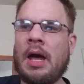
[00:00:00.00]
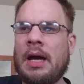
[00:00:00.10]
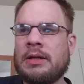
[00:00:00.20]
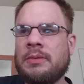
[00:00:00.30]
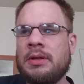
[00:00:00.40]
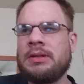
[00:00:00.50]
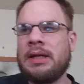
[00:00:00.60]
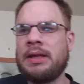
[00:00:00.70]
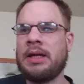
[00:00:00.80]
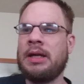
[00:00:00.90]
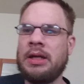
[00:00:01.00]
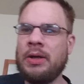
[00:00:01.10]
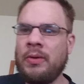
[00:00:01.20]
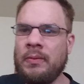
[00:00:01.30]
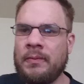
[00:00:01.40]
I just want to say thank
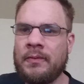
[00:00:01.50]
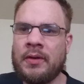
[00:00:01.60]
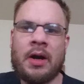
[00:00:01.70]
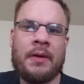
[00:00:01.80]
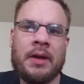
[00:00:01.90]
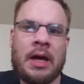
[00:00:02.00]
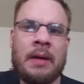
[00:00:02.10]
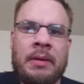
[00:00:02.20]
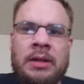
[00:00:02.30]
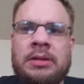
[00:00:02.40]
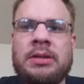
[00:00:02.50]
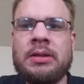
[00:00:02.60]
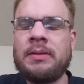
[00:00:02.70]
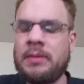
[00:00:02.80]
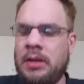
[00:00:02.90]
you for all the comments
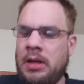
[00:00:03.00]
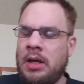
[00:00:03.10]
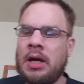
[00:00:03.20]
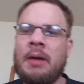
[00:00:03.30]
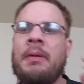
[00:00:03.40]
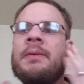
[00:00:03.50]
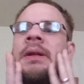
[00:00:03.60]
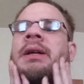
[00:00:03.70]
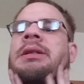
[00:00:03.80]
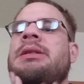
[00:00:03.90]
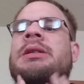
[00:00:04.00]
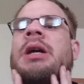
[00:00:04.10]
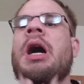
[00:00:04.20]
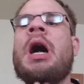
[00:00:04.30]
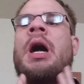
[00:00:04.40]
about this.
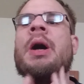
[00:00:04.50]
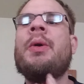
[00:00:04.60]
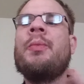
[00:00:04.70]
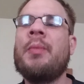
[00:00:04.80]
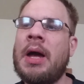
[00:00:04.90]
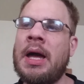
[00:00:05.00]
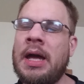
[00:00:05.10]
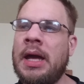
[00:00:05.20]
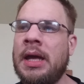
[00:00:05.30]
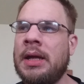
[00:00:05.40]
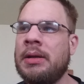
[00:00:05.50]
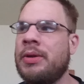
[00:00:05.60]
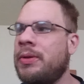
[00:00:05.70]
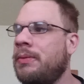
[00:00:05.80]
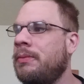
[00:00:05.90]
Um, I had
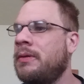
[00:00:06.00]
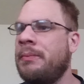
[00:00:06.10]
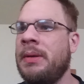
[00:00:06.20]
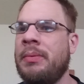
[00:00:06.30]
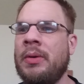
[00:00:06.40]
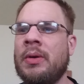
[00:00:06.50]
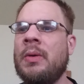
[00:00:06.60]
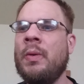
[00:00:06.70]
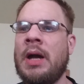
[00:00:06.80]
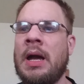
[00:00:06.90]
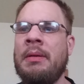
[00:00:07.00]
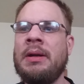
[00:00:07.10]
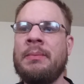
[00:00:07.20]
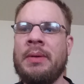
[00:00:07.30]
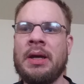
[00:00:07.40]
some people who
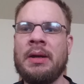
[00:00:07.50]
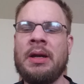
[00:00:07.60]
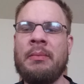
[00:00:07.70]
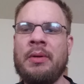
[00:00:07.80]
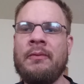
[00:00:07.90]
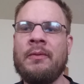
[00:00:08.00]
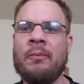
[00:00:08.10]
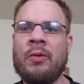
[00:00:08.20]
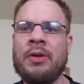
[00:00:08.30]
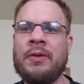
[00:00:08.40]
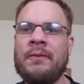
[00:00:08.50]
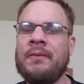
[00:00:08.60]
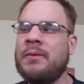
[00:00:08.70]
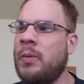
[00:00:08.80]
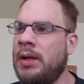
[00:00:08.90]
commented to pick a number from 1 to
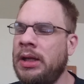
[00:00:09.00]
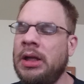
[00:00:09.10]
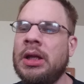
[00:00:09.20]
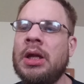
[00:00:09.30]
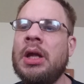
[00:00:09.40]
20